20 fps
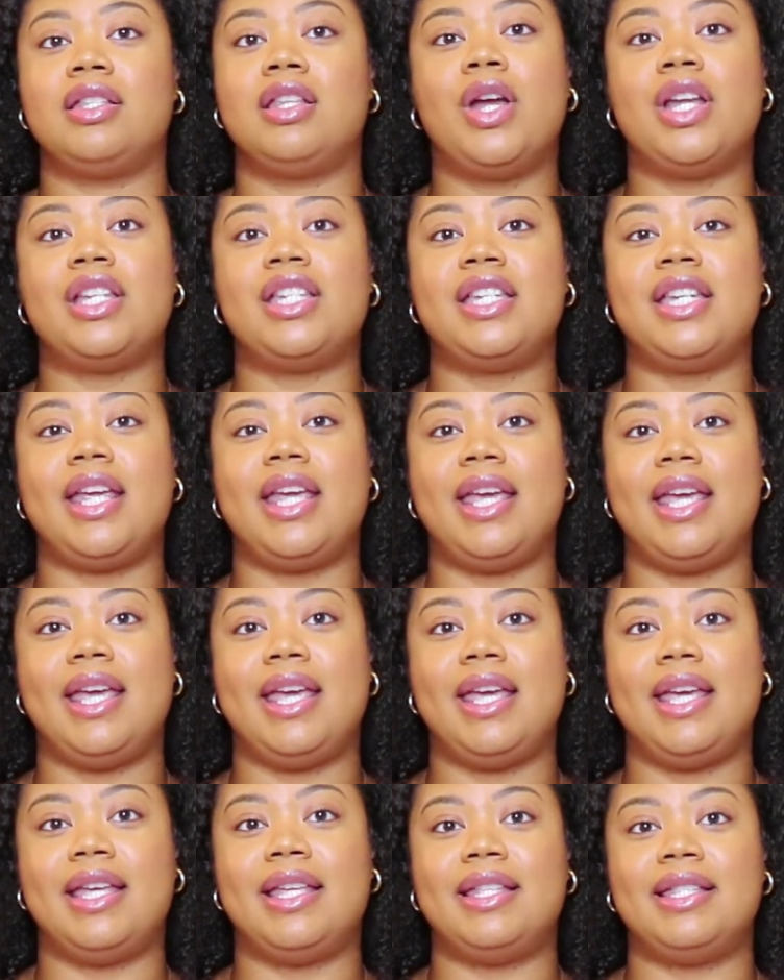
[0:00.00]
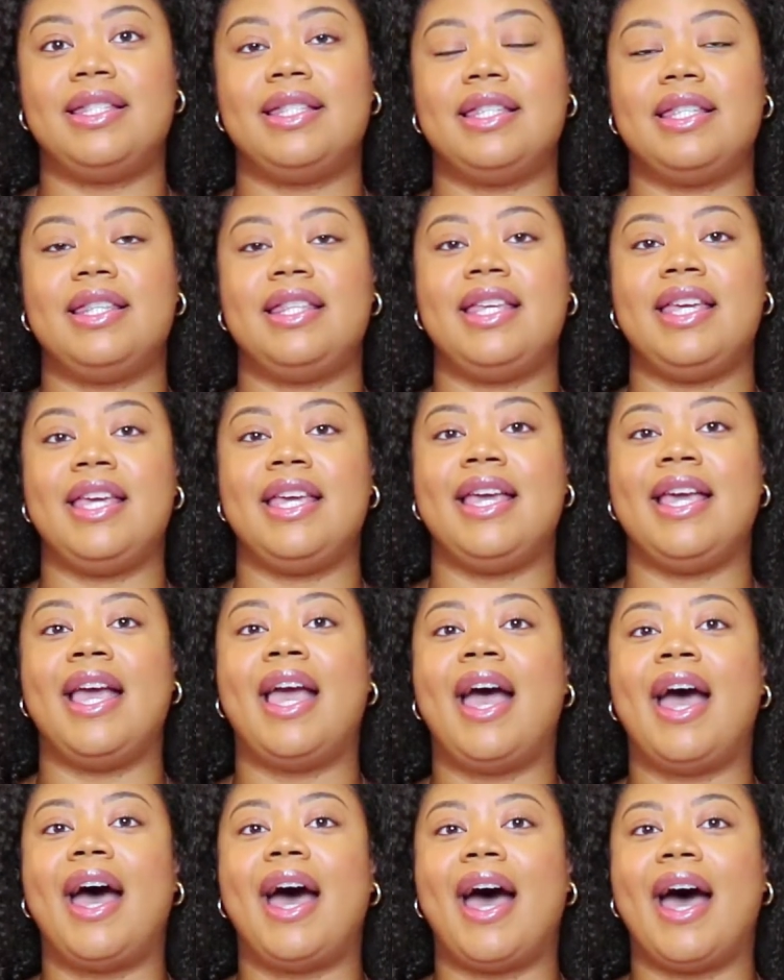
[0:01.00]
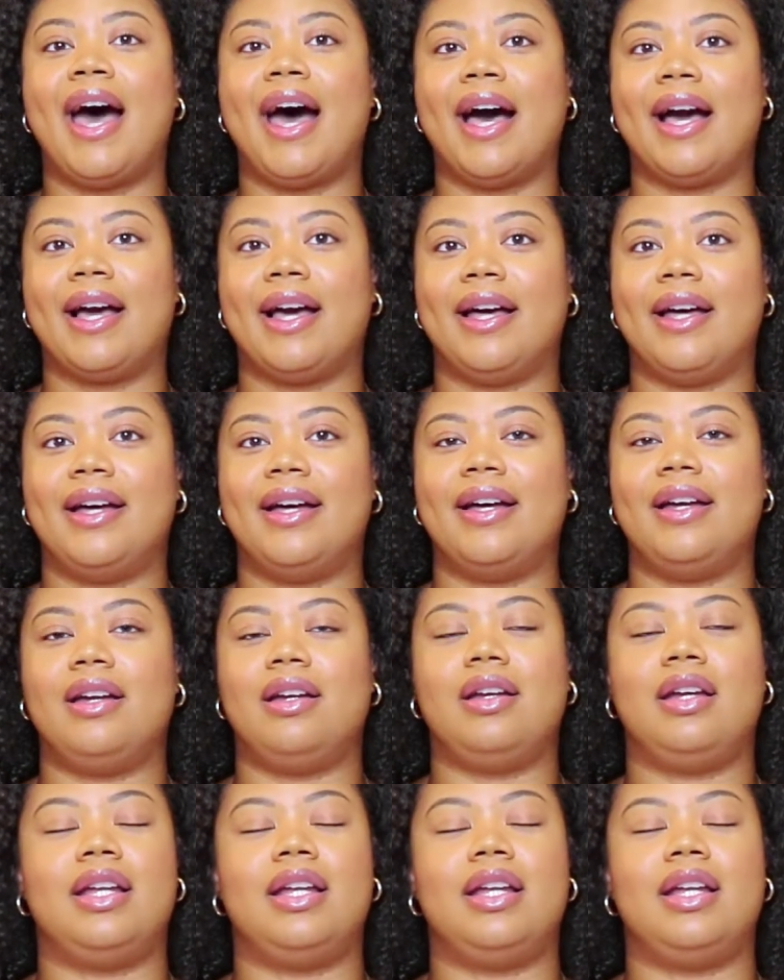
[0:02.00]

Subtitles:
which is the Haakaa.